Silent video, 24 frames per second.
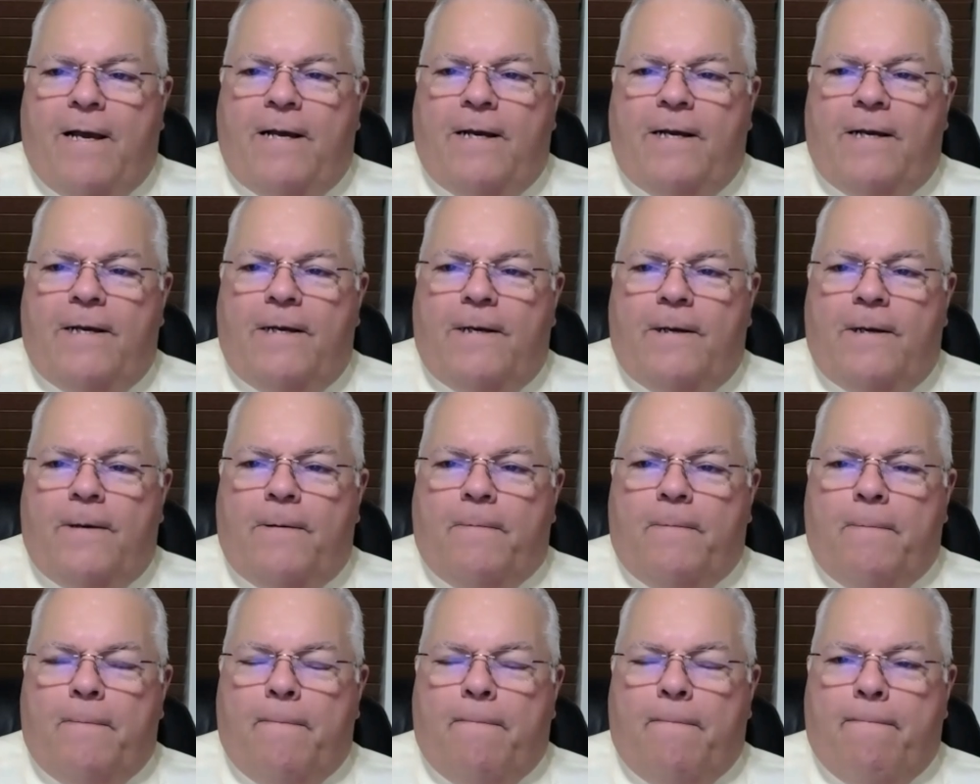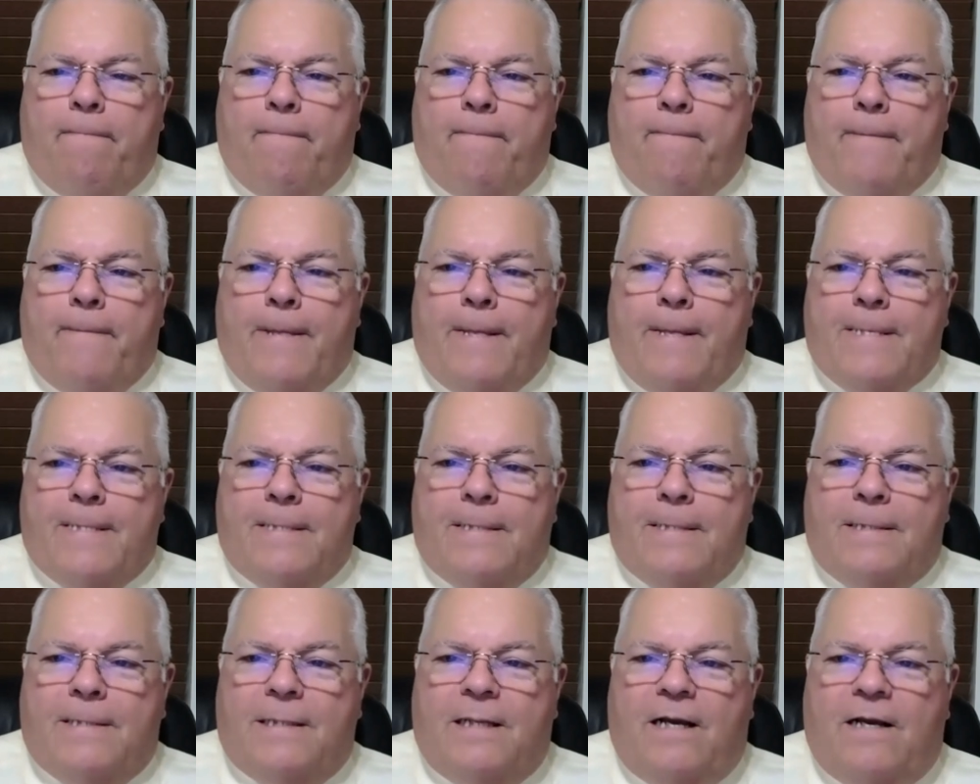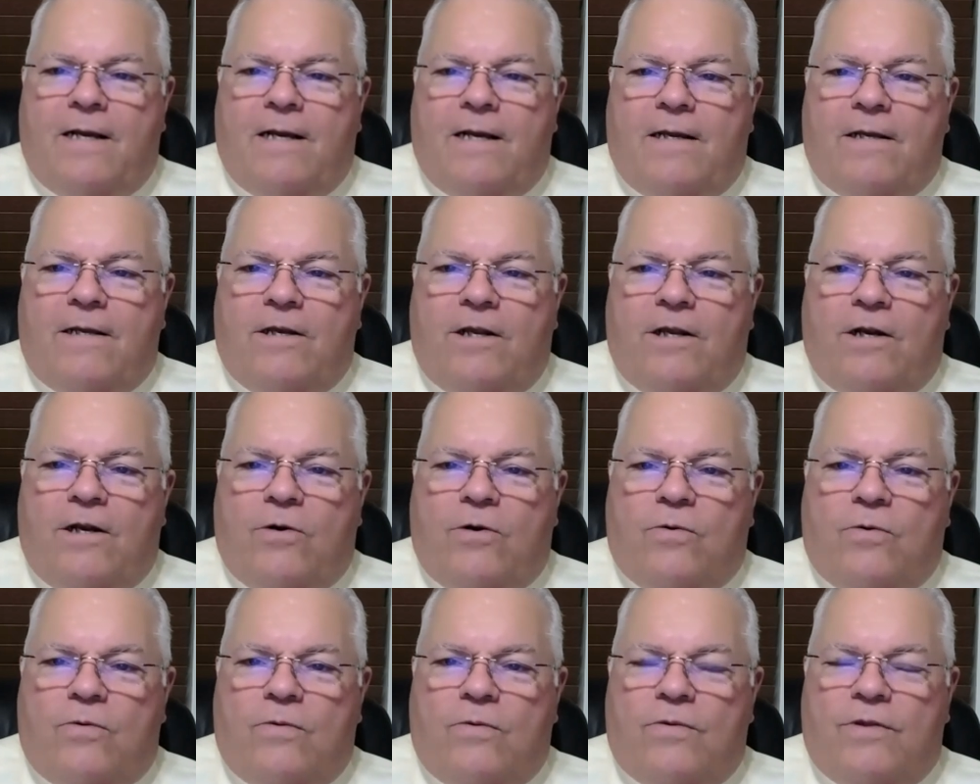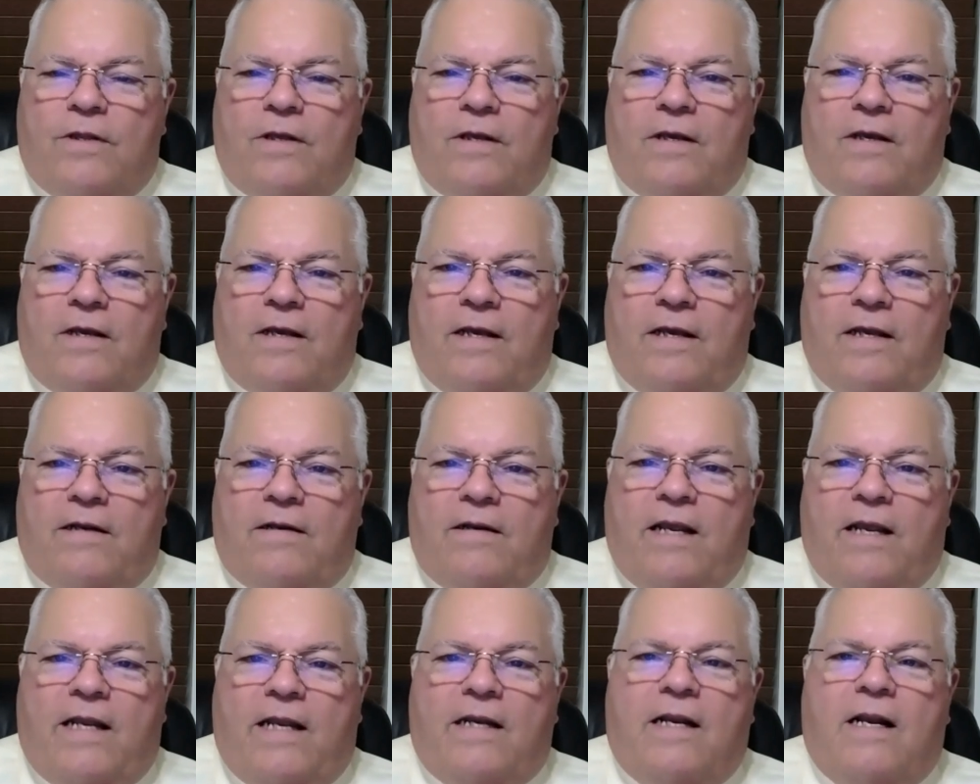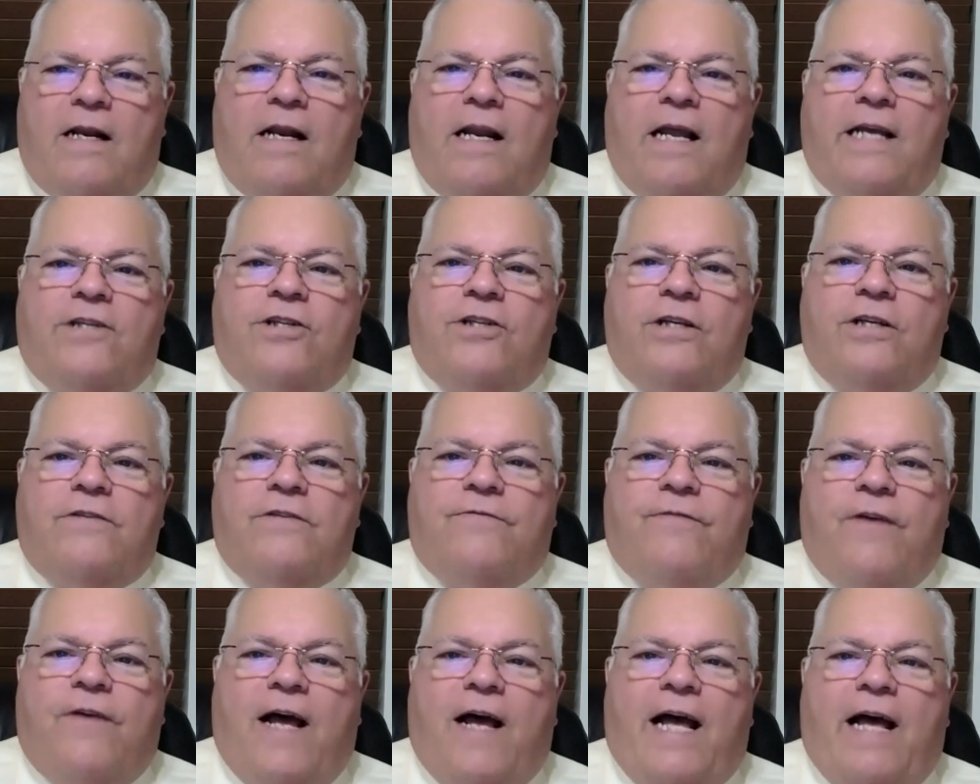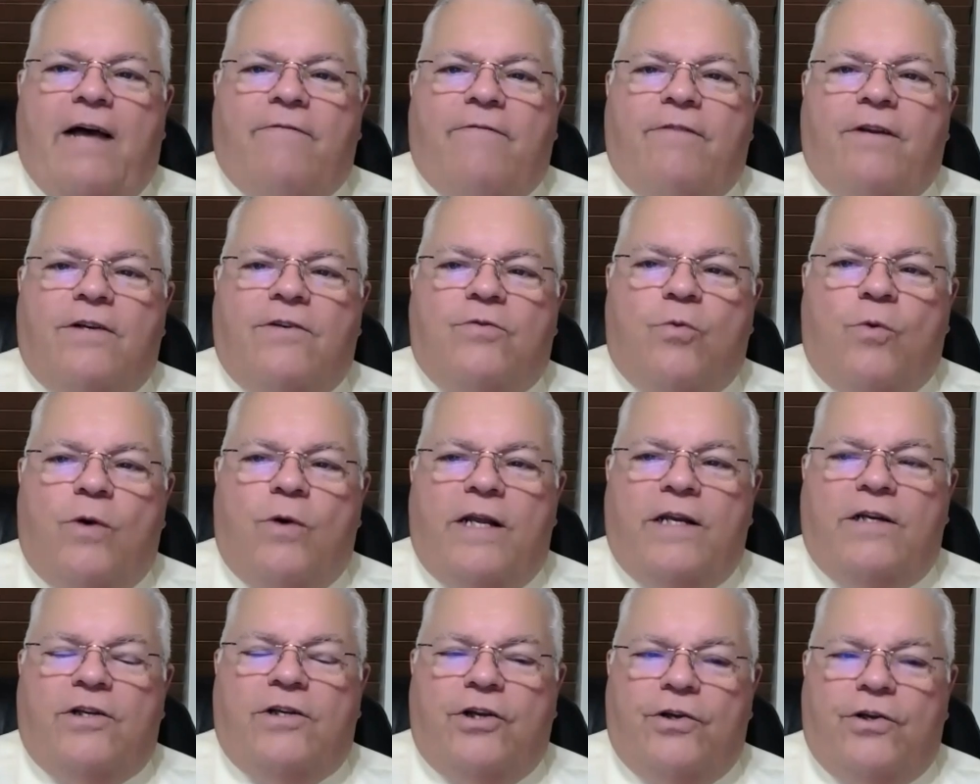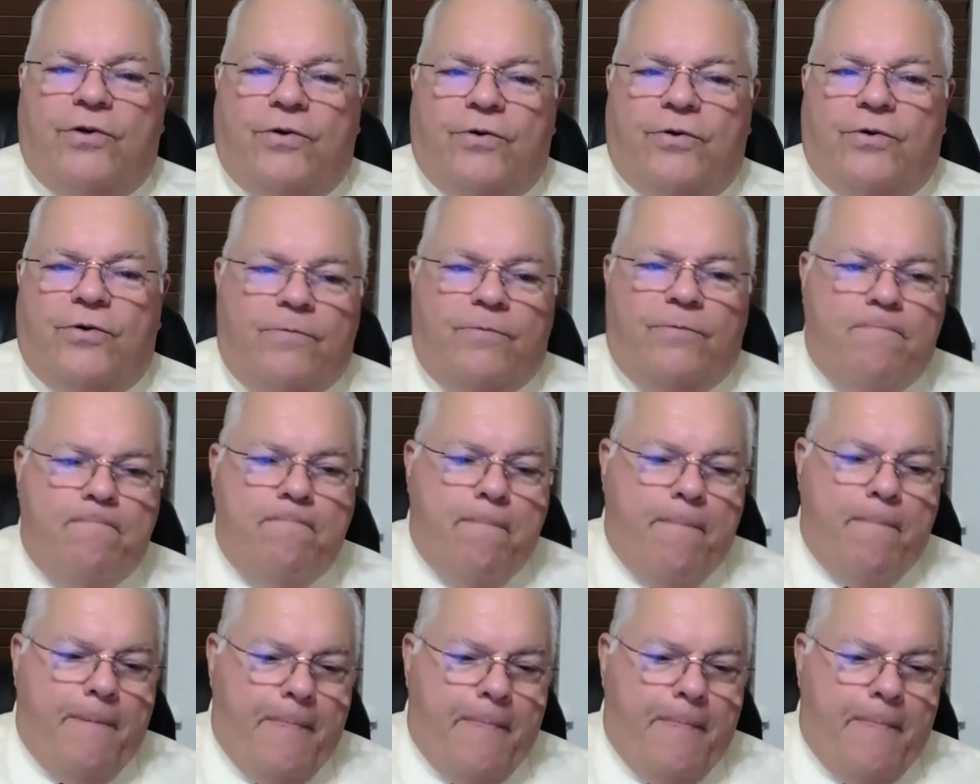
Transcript: um, you know, in, in Galatians 5 and 22,